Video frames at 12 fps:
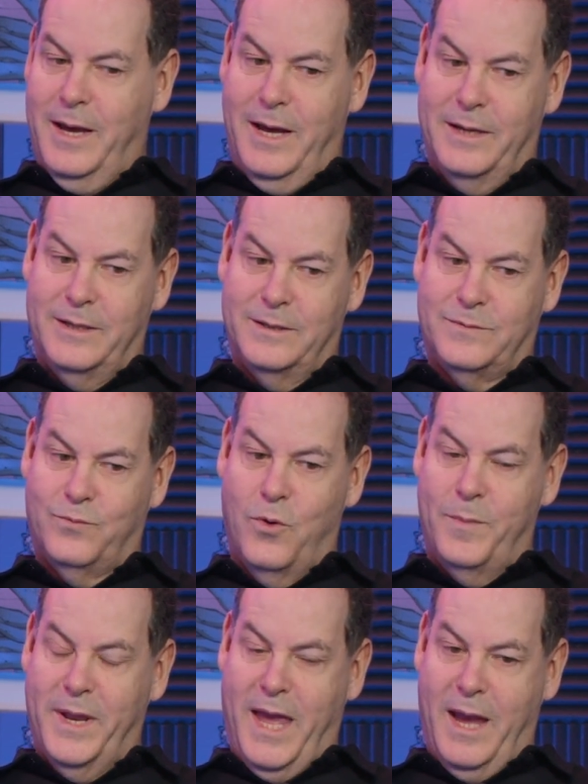and this
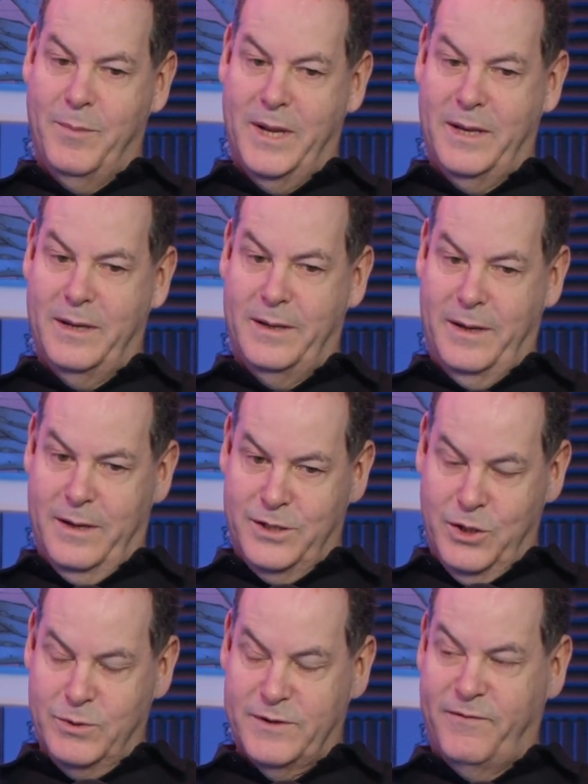woman came in, and
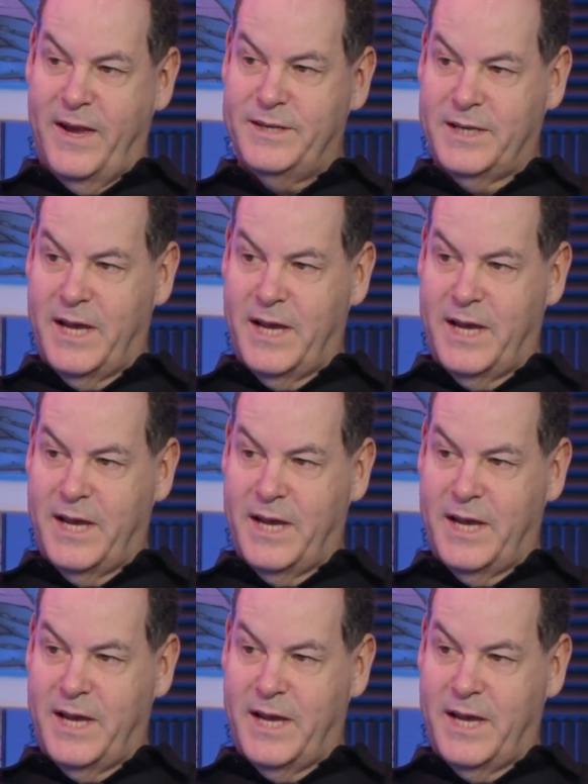she was a face